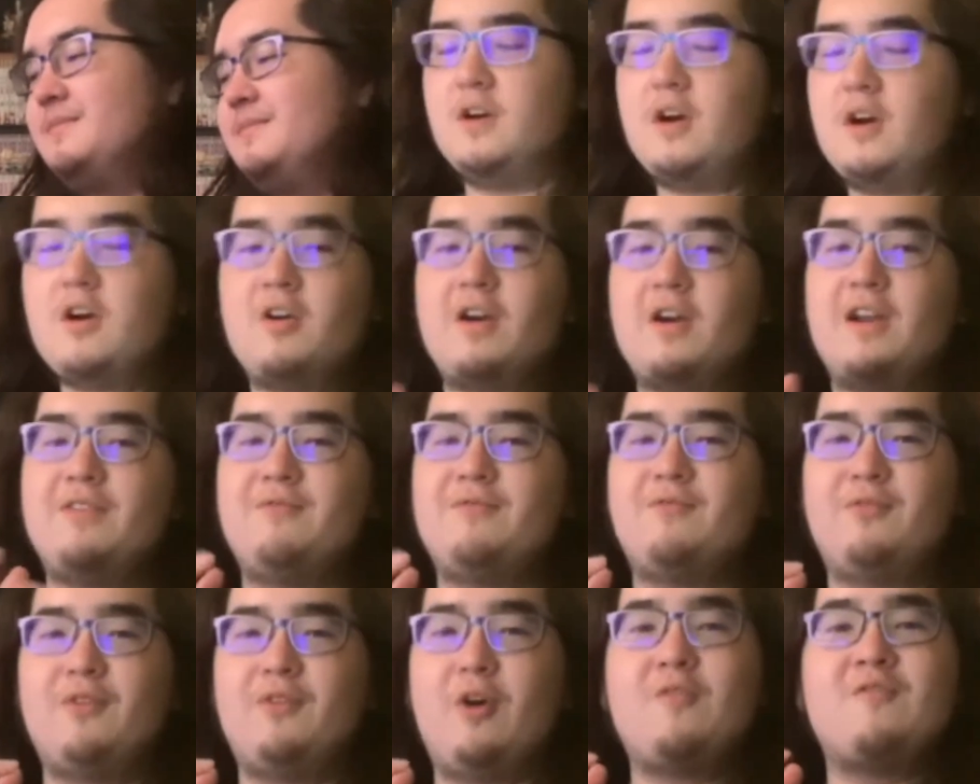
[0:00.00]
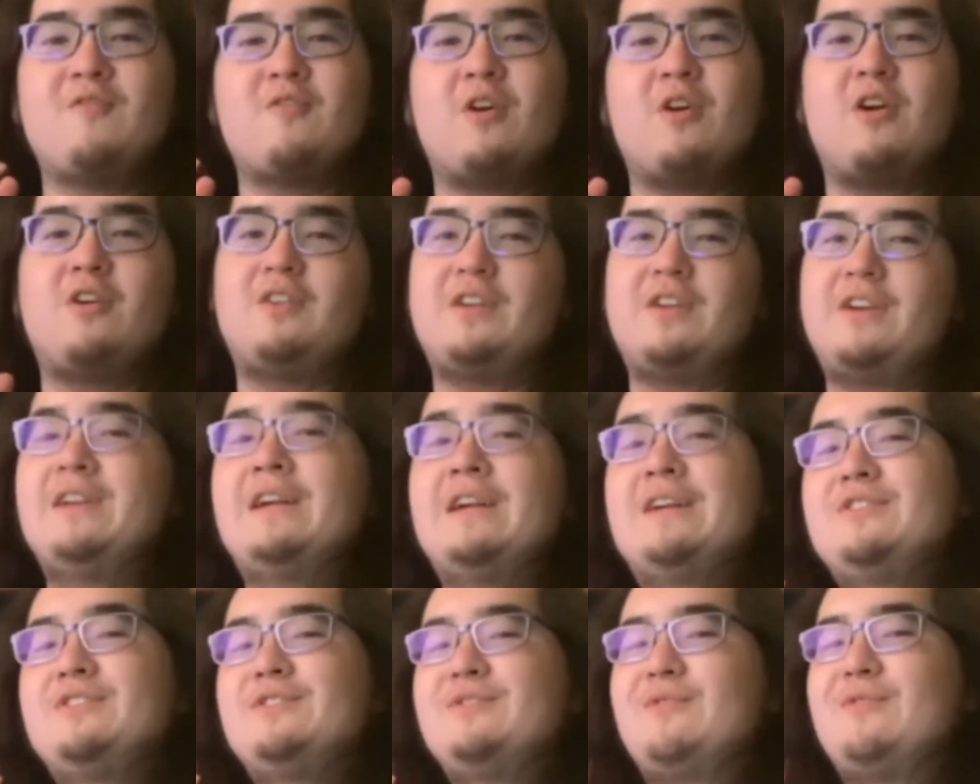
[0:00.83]
Alright, overall,
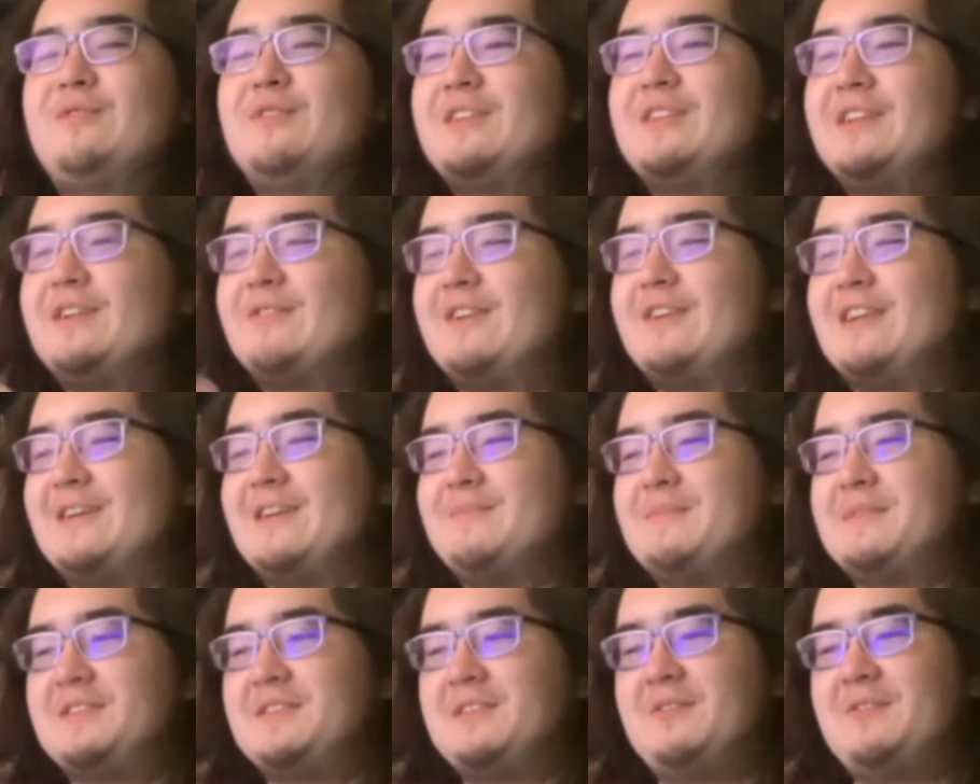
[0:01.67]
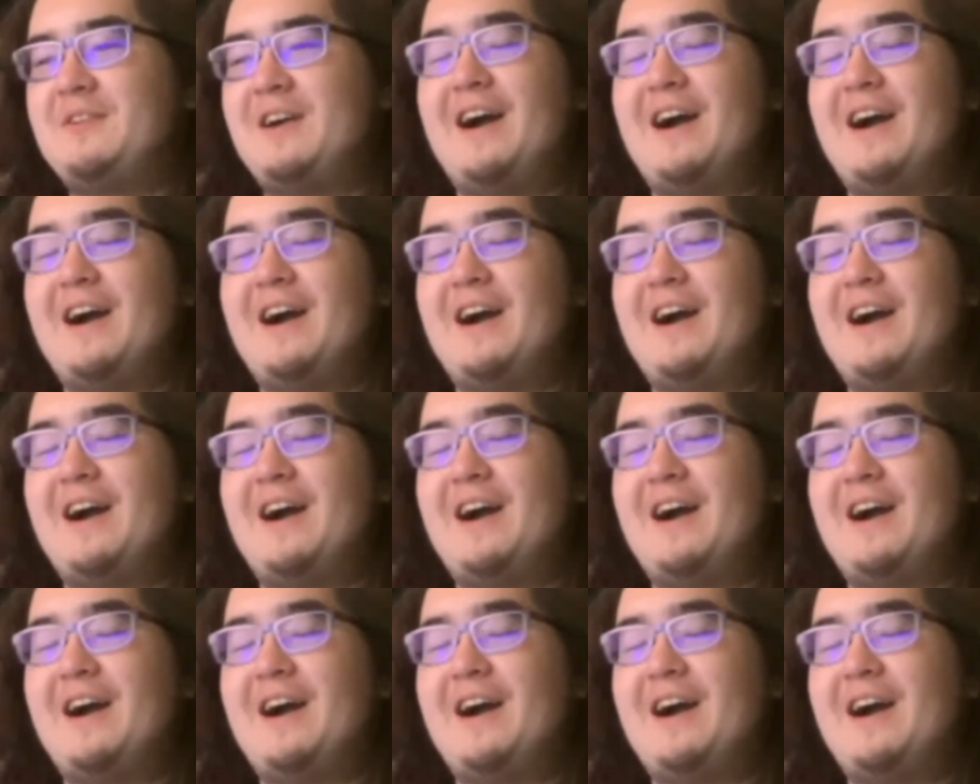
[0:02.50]
another really great episode.